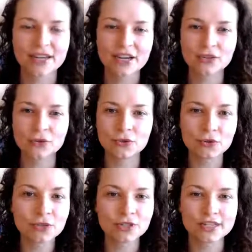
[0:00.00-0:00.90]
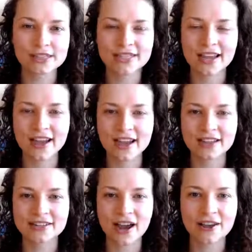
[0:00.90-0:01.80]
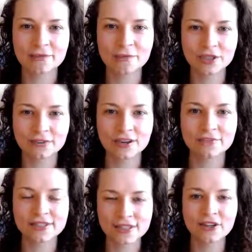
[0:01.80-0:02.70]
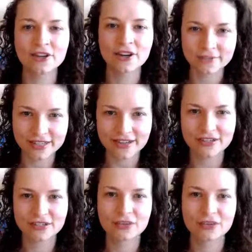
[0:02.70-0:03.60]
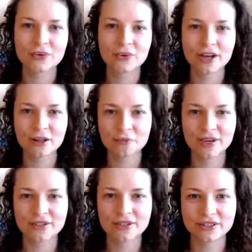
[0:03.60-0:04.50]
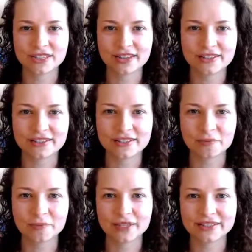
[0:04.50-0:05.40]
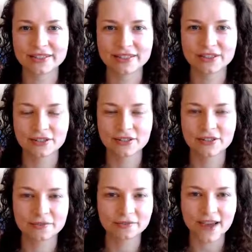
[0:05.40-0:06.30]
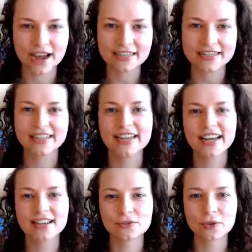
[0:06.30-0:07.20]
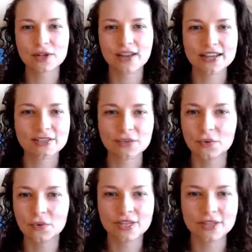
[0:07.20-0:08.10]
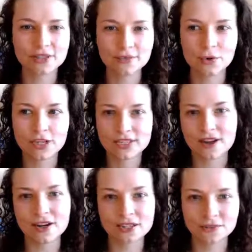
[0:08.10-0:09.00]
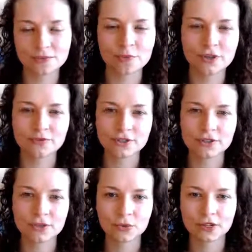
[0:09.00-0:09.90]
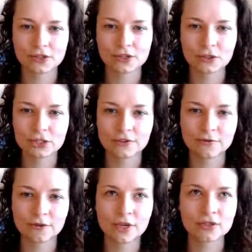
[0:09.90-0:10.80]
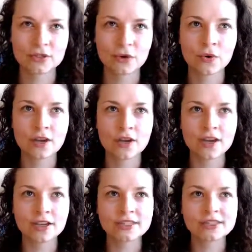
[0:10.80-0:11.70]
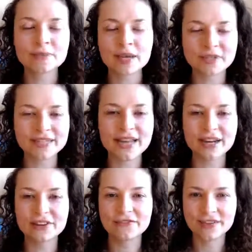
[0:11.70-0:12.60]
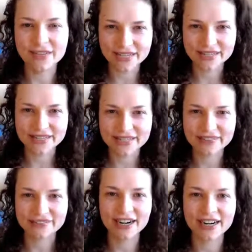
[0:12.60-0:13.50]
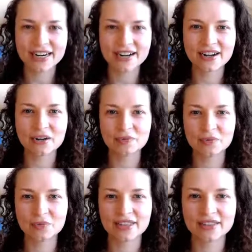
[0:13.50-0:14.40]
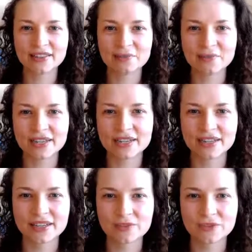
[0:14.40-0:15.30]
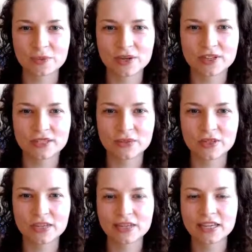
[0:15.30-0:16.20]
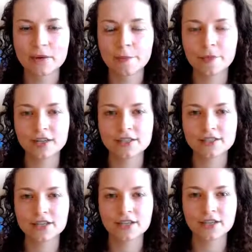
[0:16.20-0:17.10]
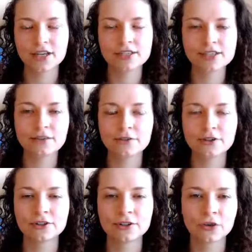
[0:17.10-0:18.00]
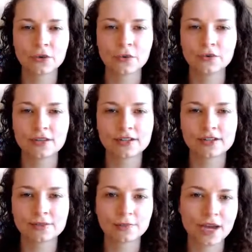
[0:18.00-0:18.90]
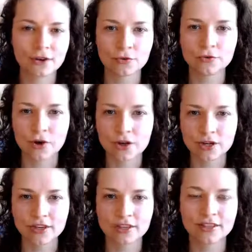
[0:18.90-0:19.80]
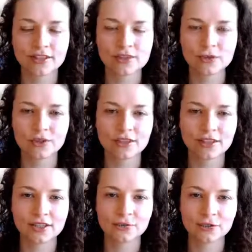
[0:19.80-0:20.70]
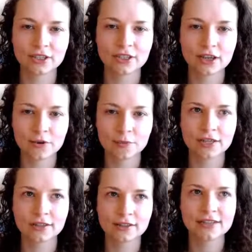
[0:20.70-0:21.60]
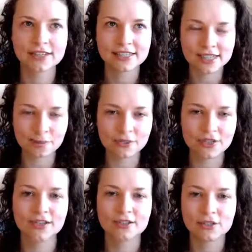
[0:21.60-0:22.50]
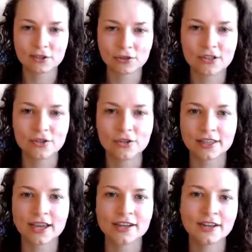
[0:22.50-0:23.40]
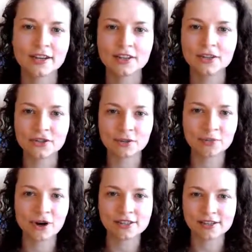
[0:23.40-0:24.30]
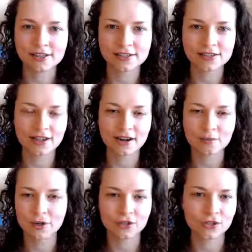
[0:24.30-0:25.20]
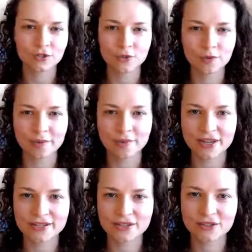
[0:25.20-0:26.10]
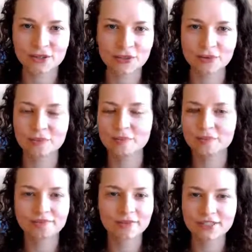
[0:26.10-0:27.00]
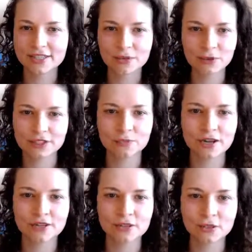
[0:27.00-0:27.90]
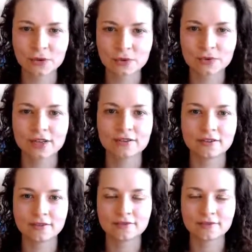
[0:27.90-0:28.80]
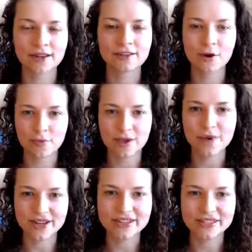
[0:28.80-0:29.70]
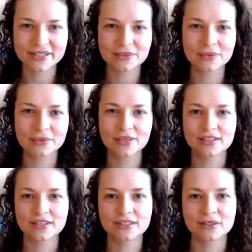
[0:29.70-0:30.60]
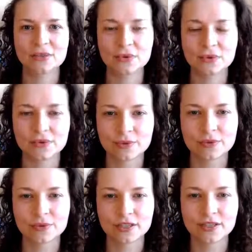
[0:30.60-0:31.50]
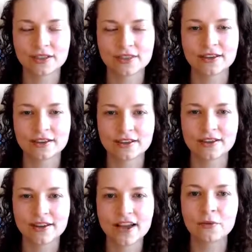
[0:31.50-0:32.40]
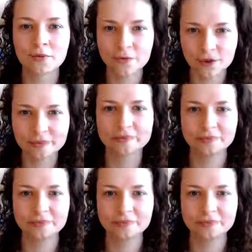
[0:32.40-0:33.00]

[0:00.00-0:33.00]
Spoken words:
nutrients. And I believe I've seen enough science to help me understand this basic fact, as well as, what is toxic for me versus what is nourishing for me. So sometimes it's not convenient, right? The way that the body is responding to healing, but it's never, that it's bad or wrong. And I think that's one thing that really allowed me, like the accepting and the surrendering that there's a process, and I'm going to just do my best to see where this process goes and allow my body to do what it needs to do, was really, I think, helpful.